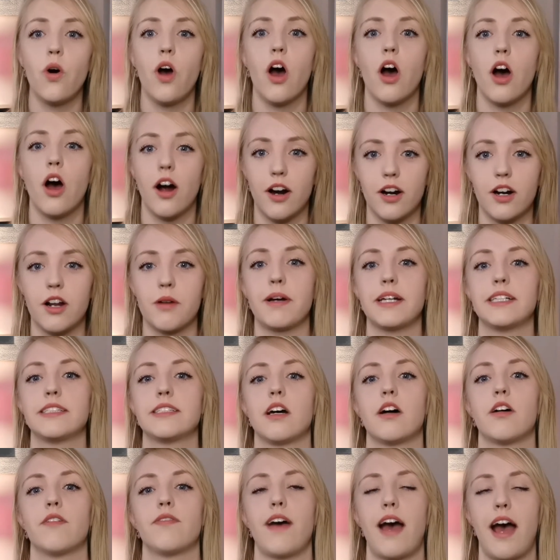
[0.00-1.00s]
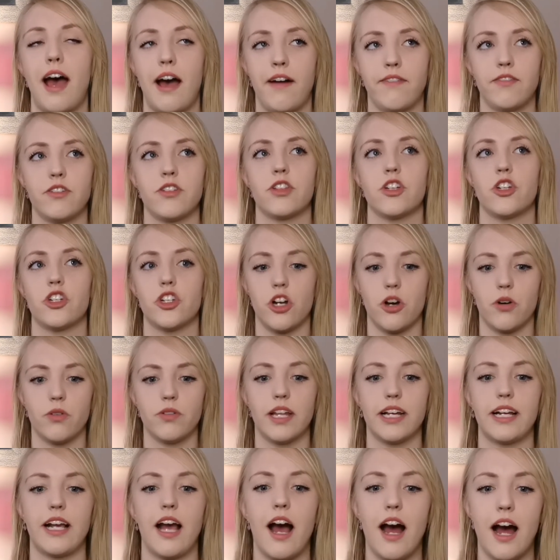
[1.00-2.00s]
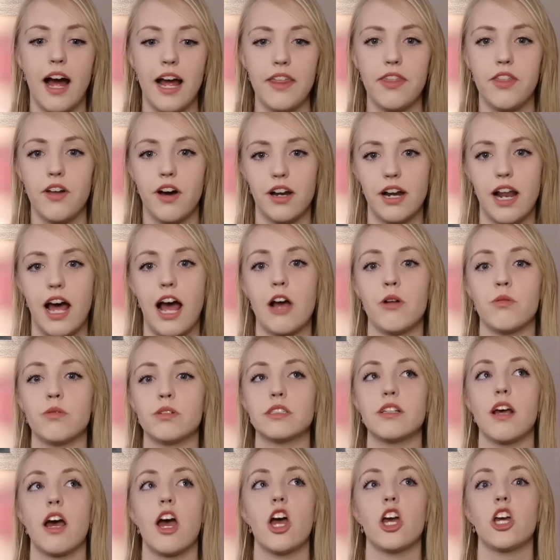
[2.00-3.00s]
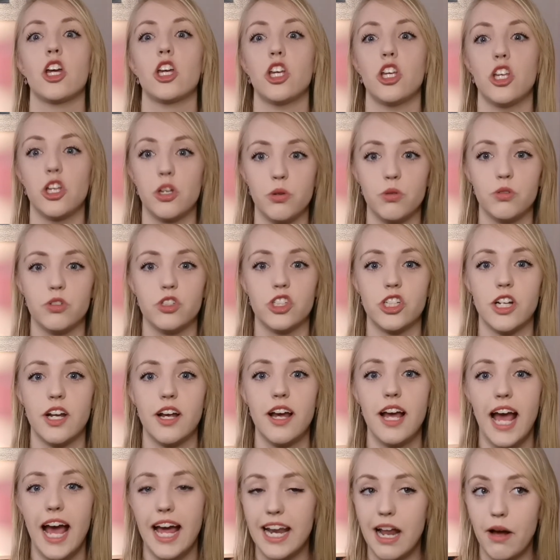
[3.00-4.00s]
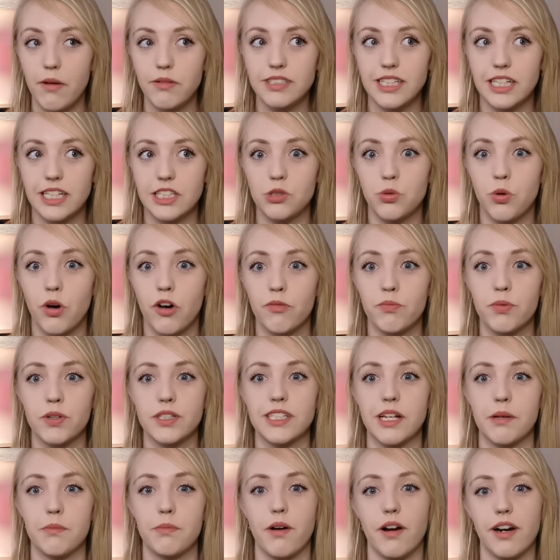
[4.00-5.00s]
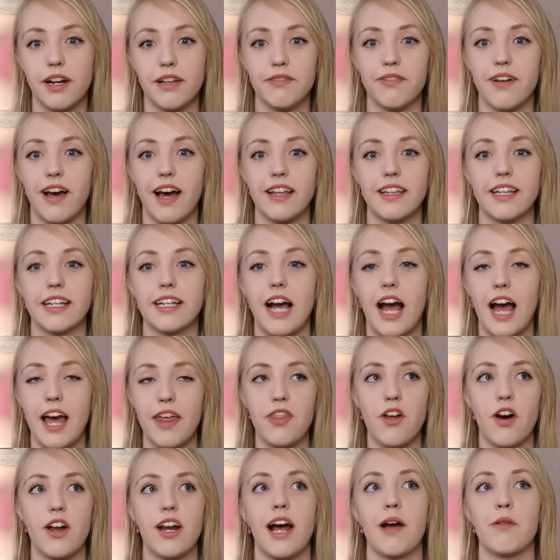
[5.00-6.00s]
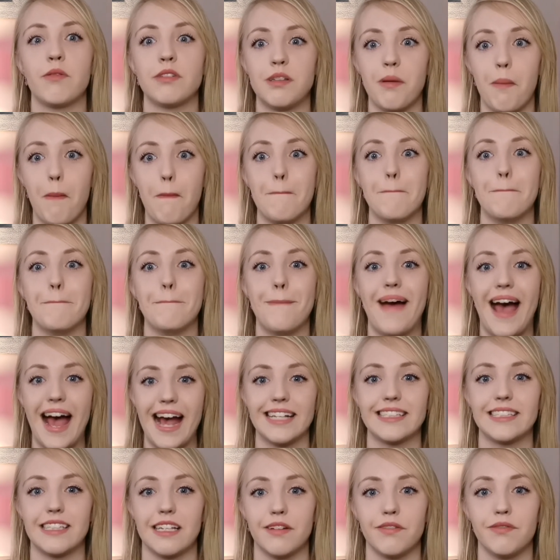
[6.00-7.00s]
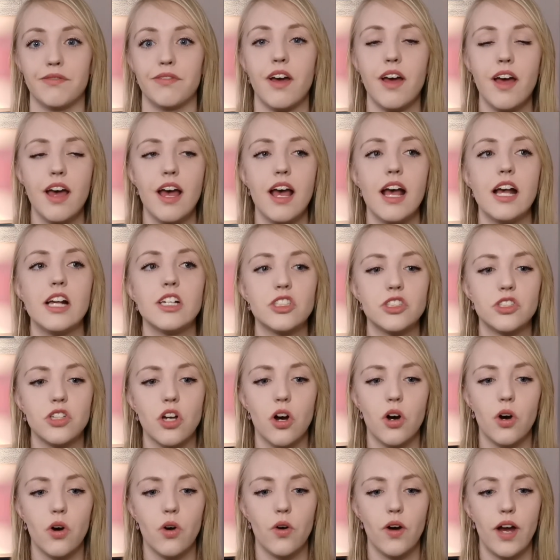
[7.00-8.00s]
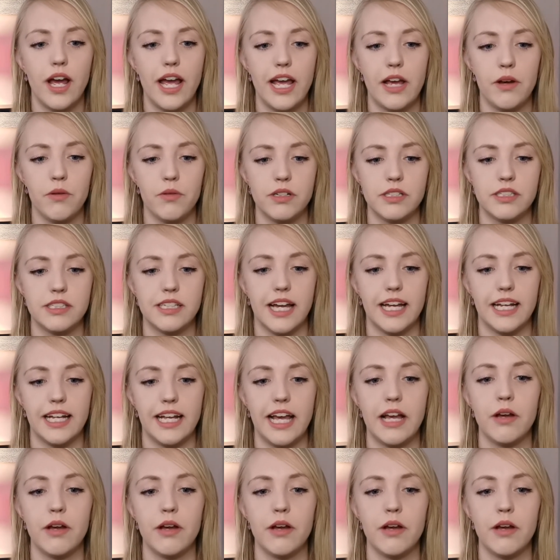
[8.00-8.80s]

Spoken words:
hard on myself after the show. Like I thought I was huge and I was like 12% body fat. Like I thought I was massive. So it was like,